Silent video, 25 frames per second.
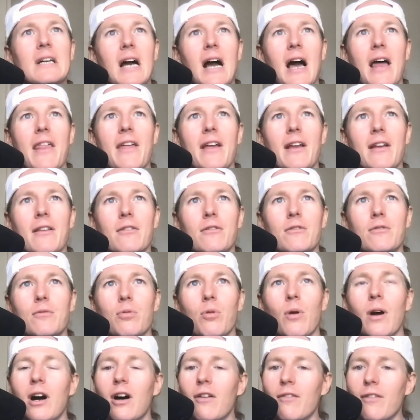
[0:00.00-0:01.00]
I think,
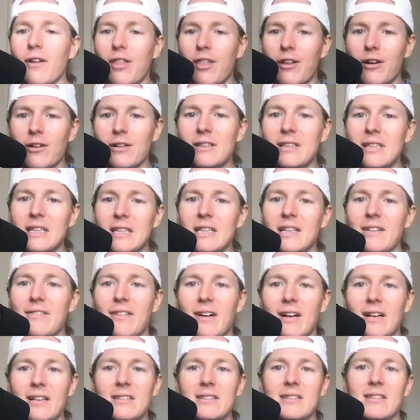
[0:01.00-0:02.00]
12 or 13 of
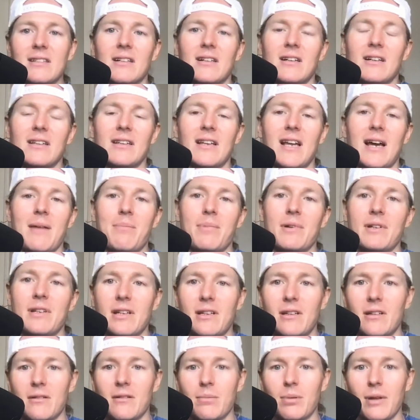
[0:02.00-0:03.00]
us on that
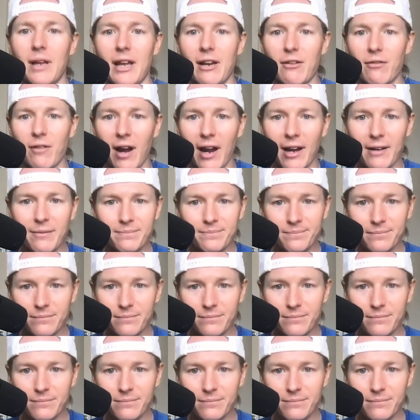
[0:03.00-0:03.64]
particular plane ride.